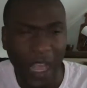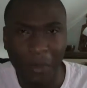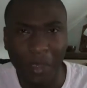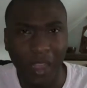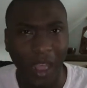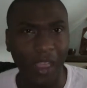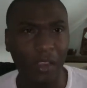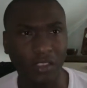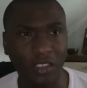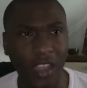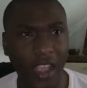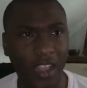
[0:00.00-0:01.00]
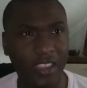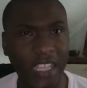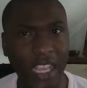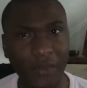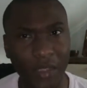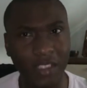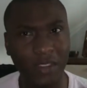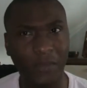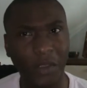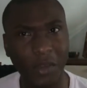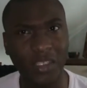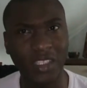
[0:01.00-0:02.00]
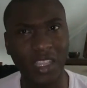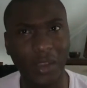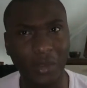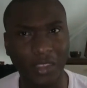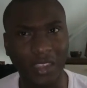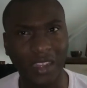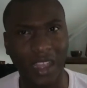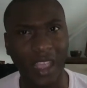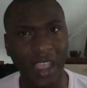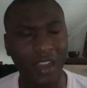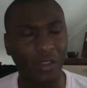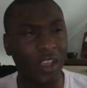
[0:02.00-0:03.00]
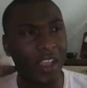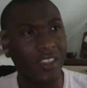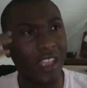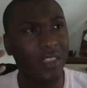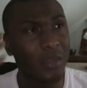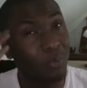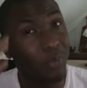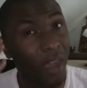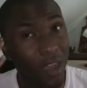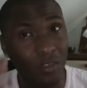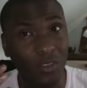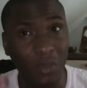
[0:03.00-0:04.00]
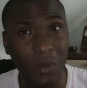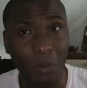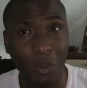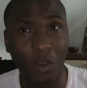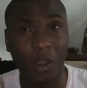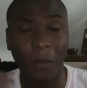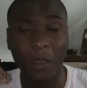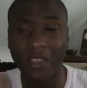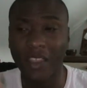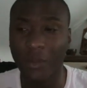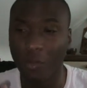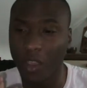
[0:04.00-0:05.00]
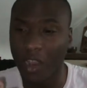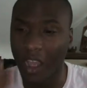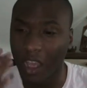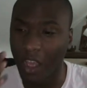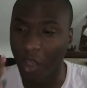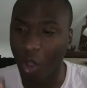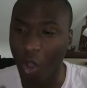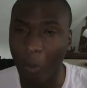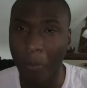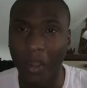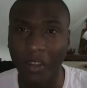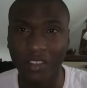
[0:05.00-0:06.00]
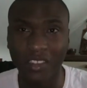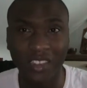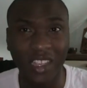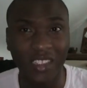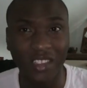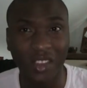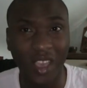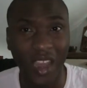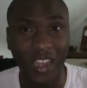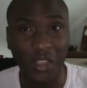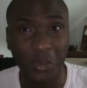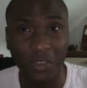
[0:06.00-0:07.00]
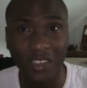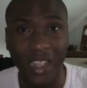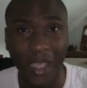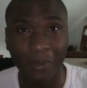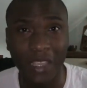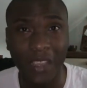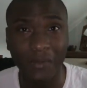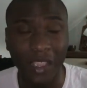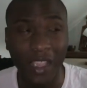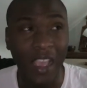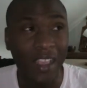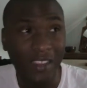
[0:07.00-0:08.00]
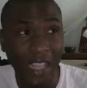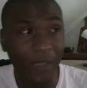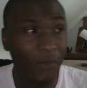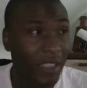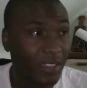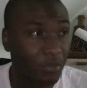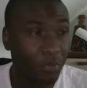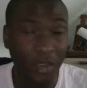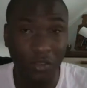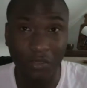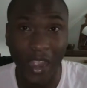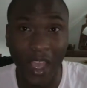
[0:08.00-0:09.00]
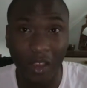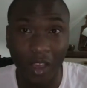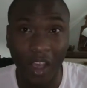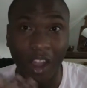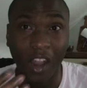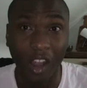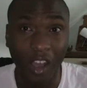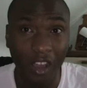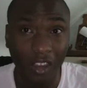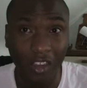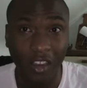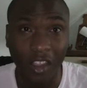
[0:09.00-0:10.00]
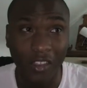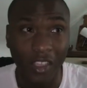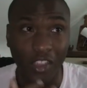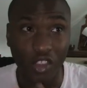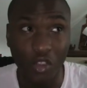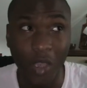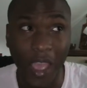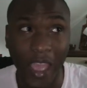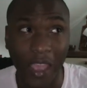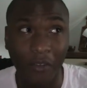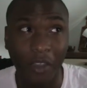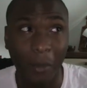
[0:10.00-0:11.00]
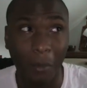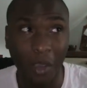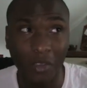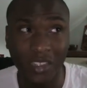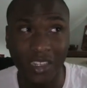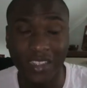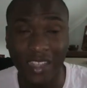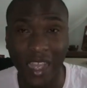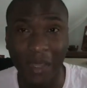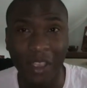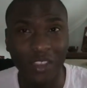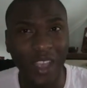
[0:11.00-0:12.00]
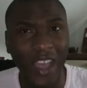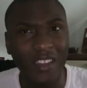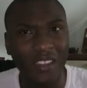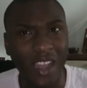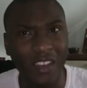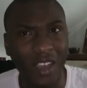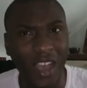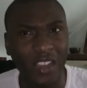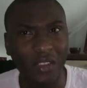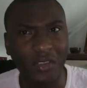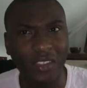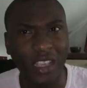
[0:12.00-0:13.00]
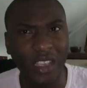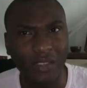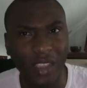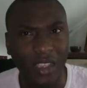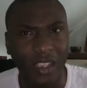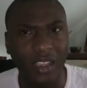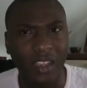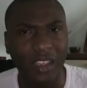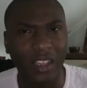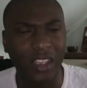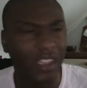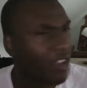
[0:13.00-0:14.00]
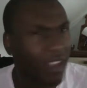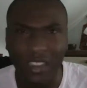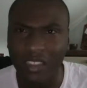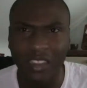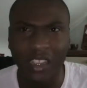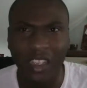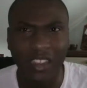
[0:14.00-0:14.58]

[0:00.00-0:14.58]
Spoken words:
I mean, I understand a TV is a very scary thing to handle. Nothing boggles me more than when an old person doesn't know how to use a damn TV. TVs have been around longer than you have most of the time. So how do you not know how to use a TV? Like, honestly,